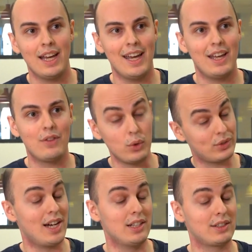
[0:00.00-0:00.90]
and
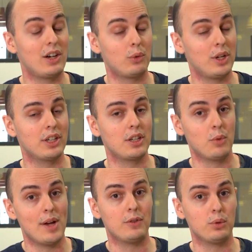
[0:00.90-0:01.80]
those ads are running in
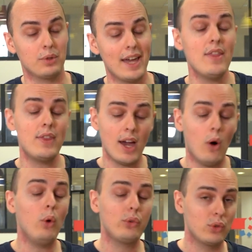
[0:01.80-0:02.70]
WebView, and they
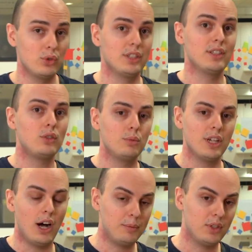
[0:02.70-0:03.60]
also needed to
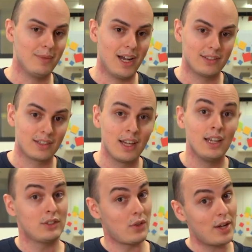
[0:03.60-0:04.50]
be optimized.
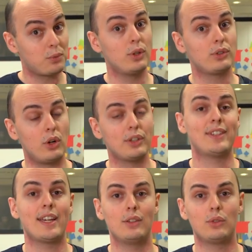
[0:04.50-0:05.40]
So that was our
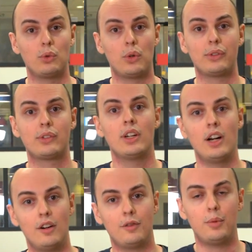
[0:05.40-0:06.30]
second source
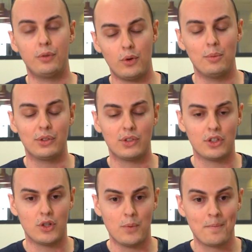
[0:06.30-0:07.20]
of performance
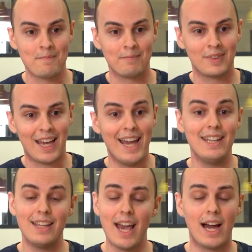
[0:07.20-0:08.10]
issue.
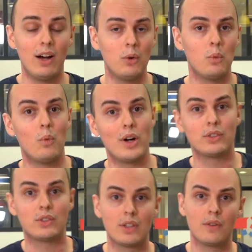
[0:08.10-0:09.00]
And now,
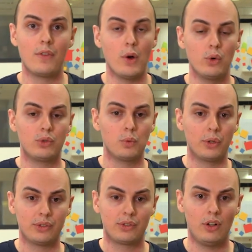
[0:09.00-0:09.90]
once those
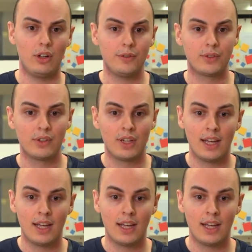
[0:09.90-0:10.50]
were solved,